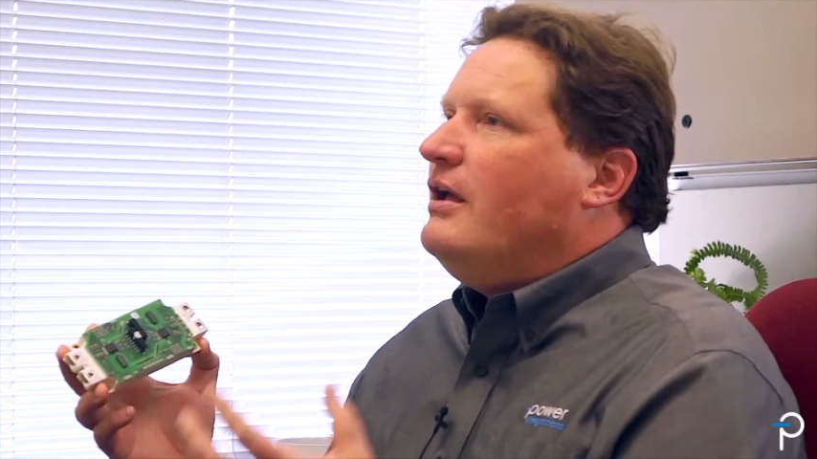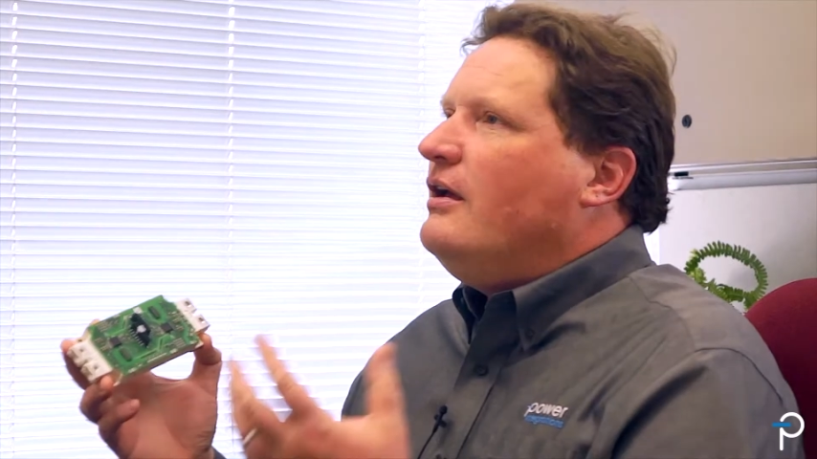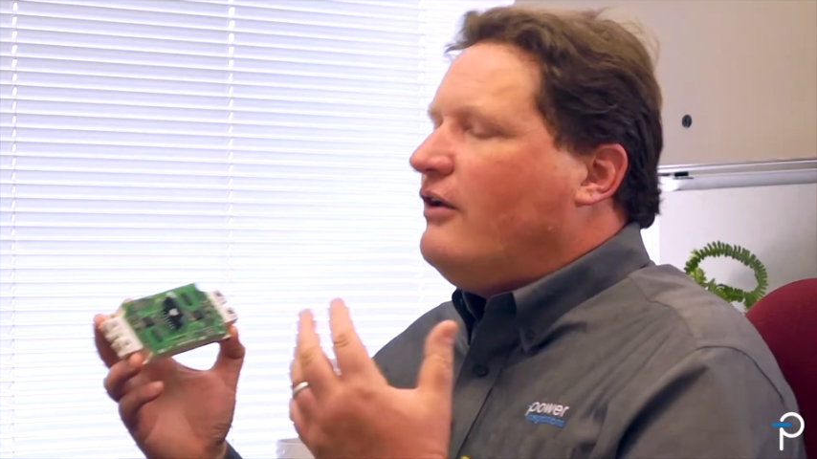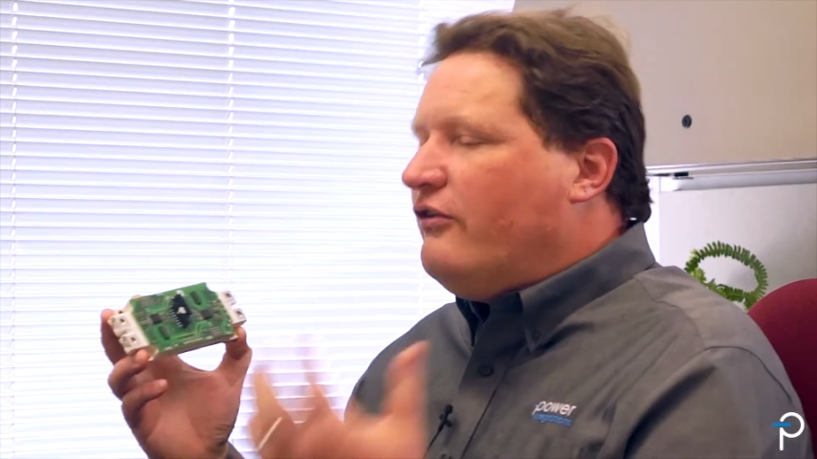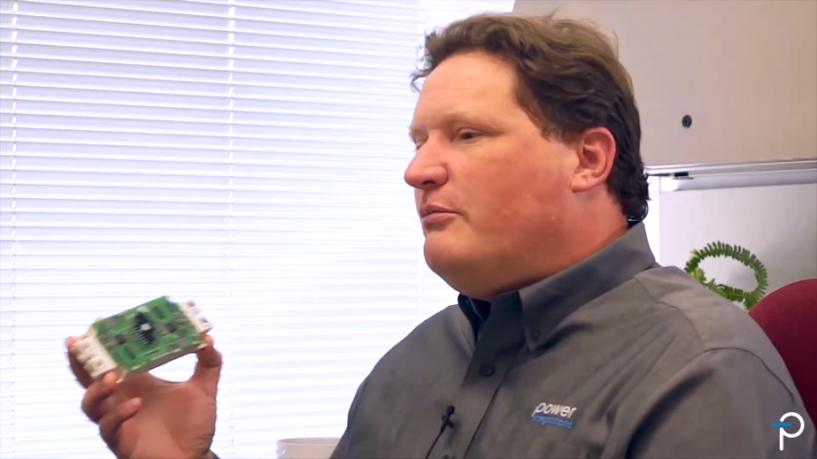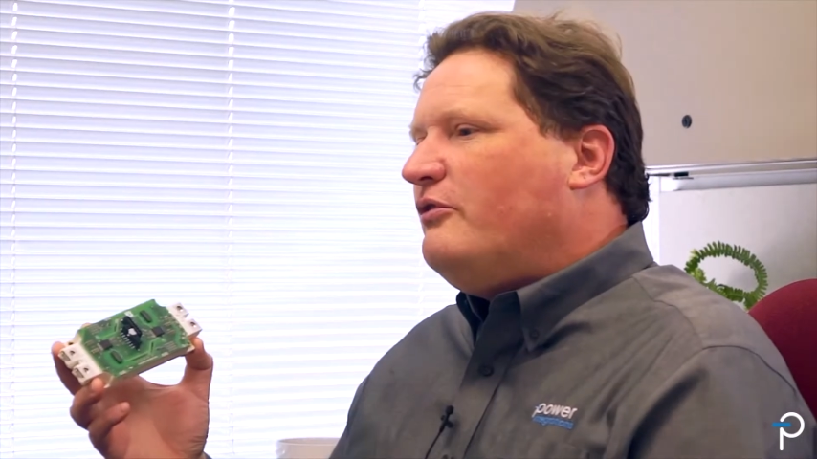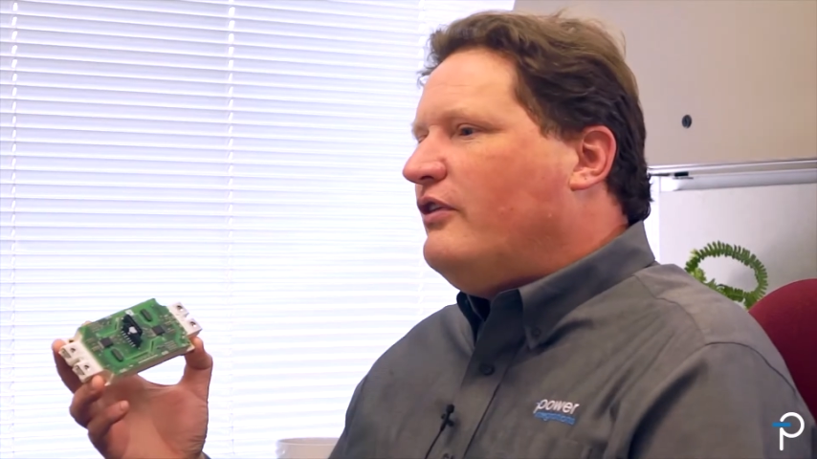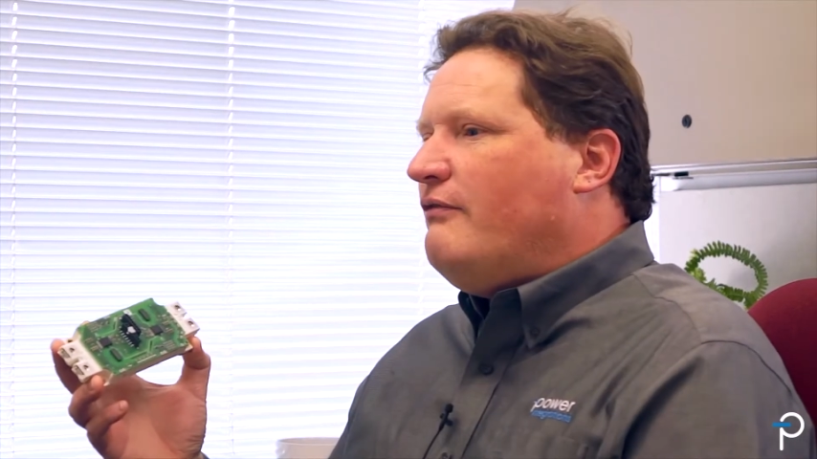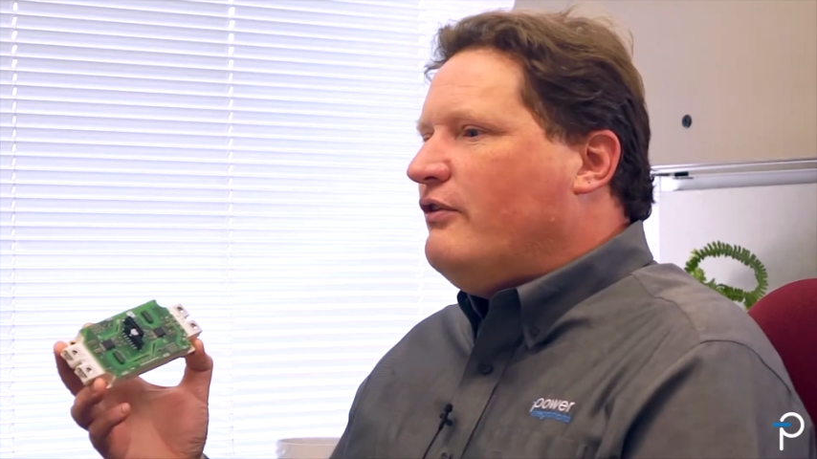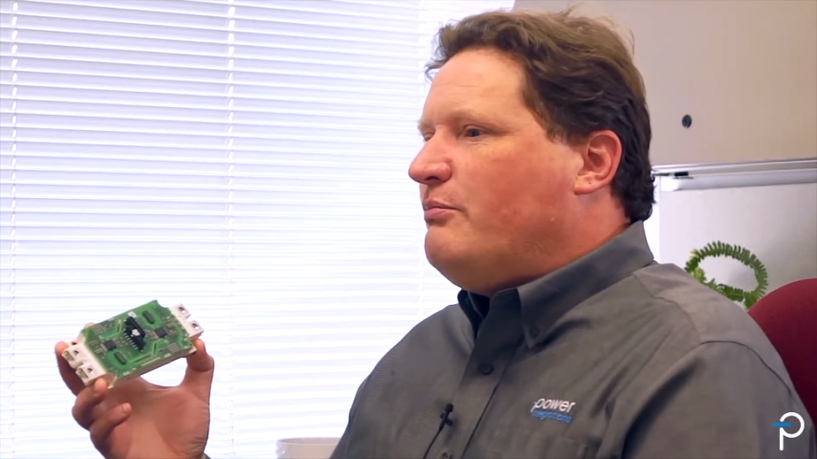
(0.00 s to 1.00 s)
Customers love
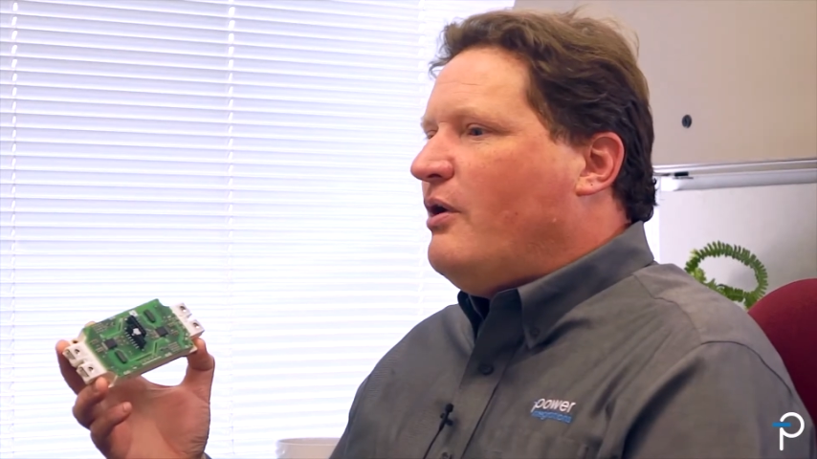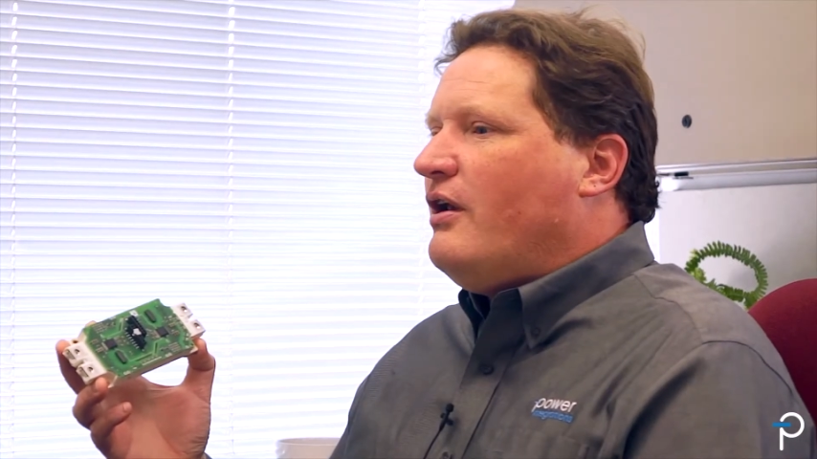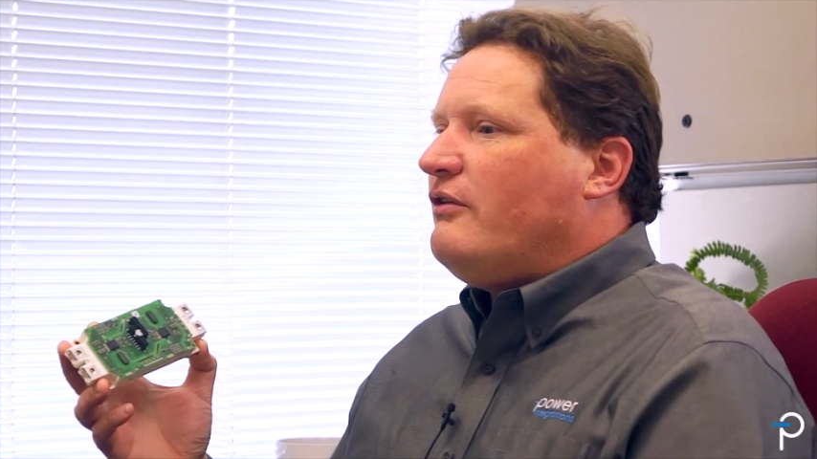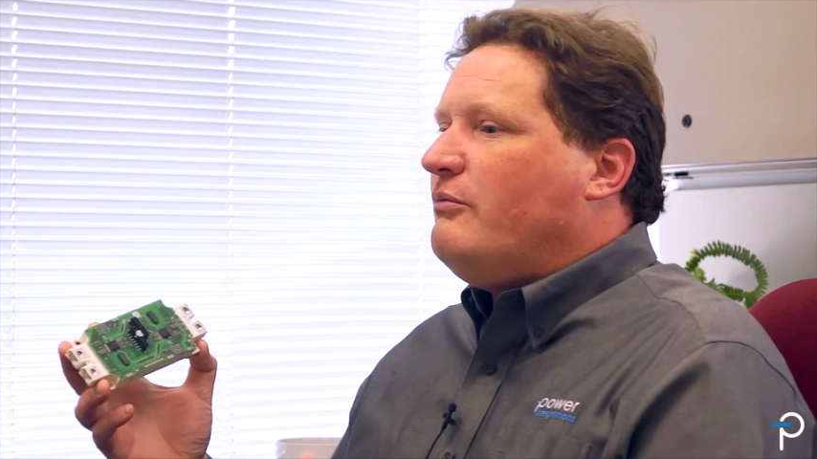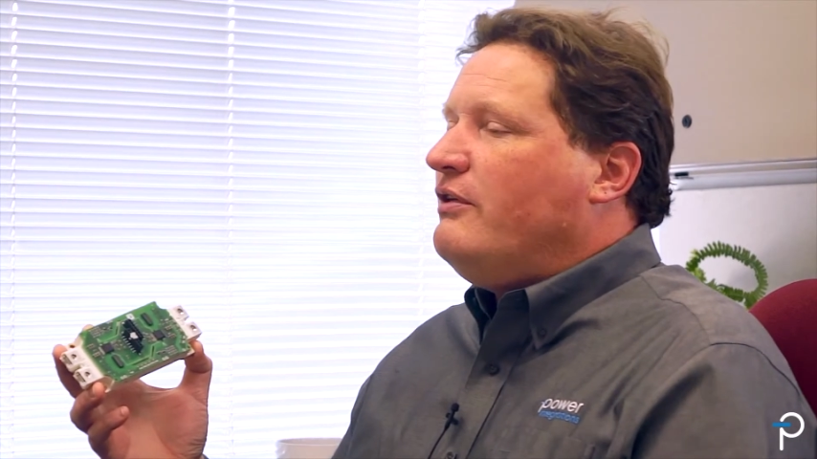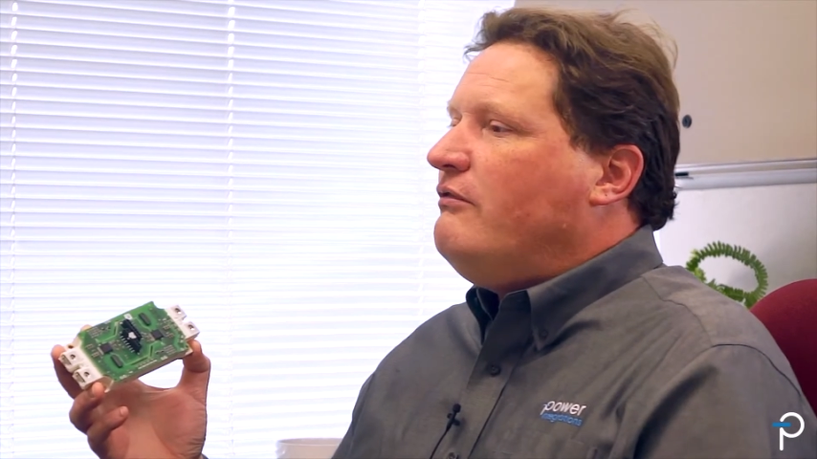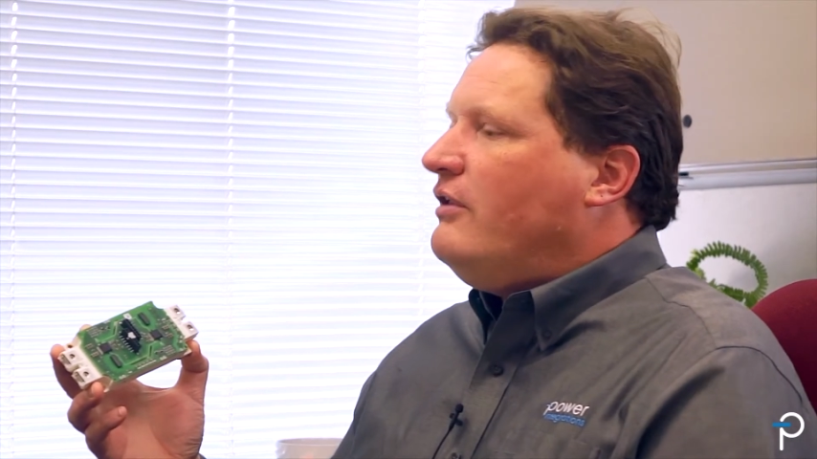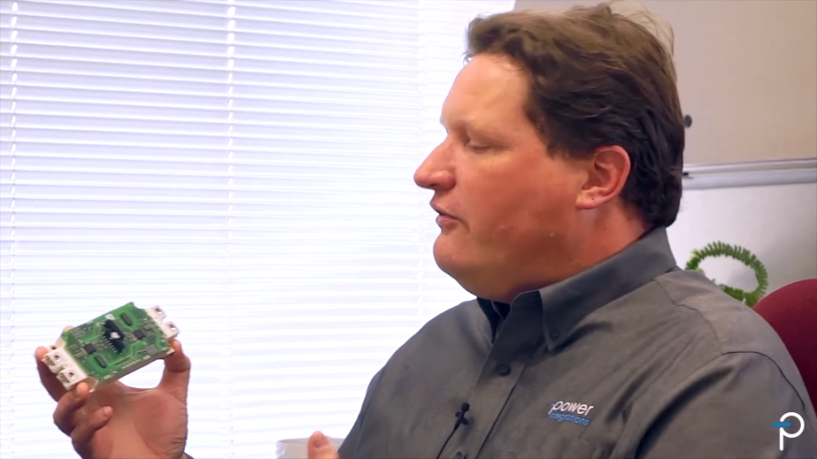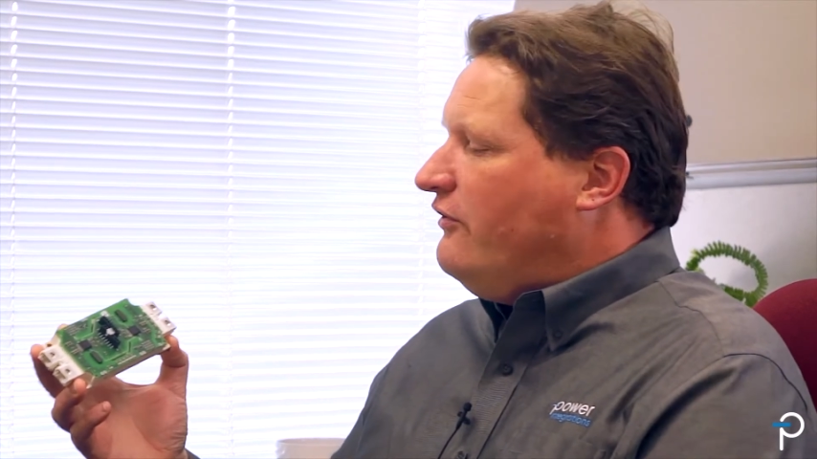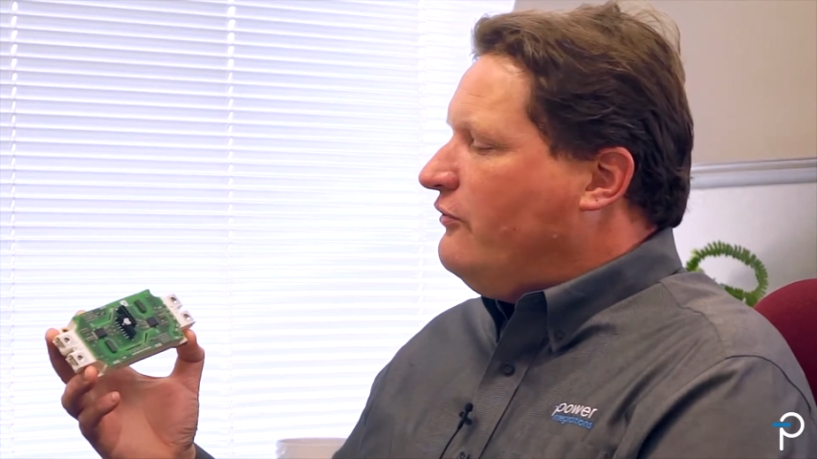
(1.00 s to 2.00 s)
this product. When they
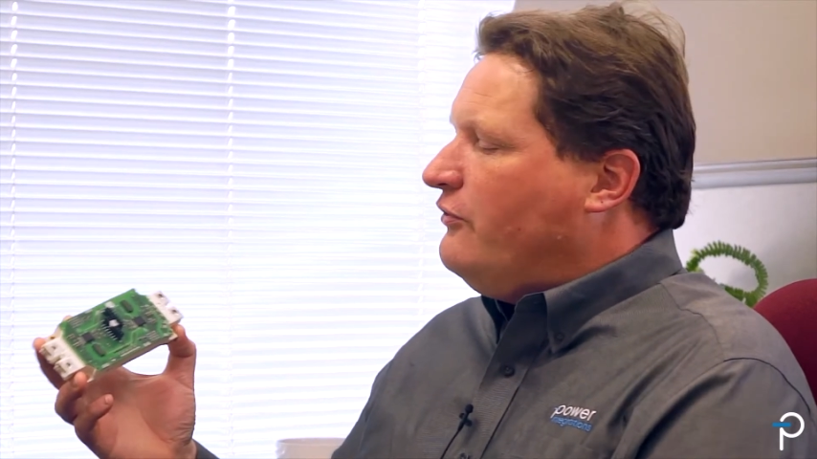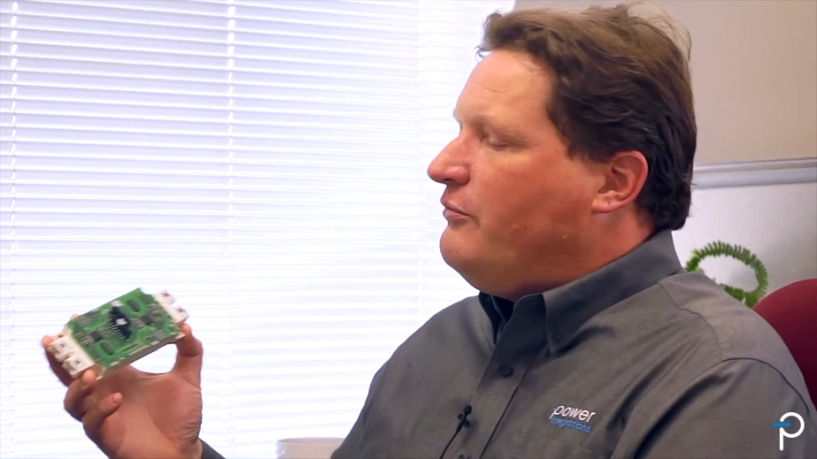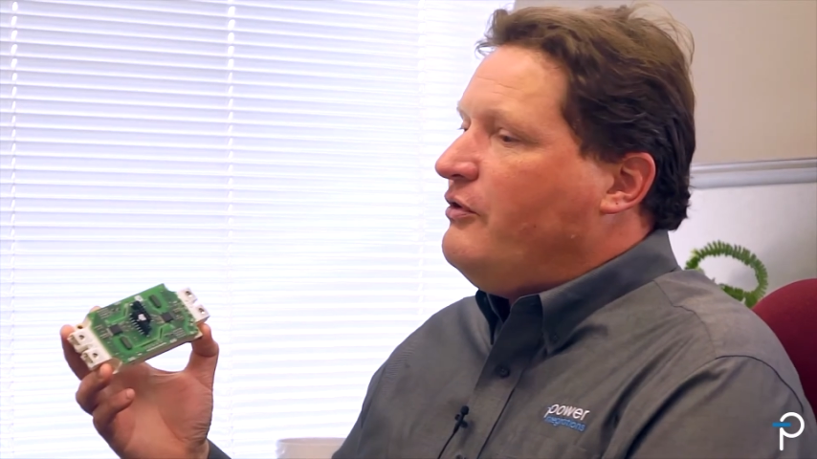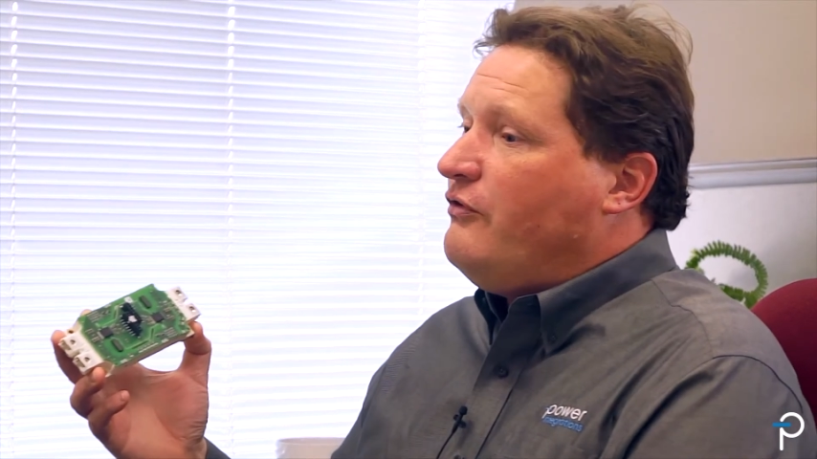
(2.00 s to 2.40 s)
realize it's automotive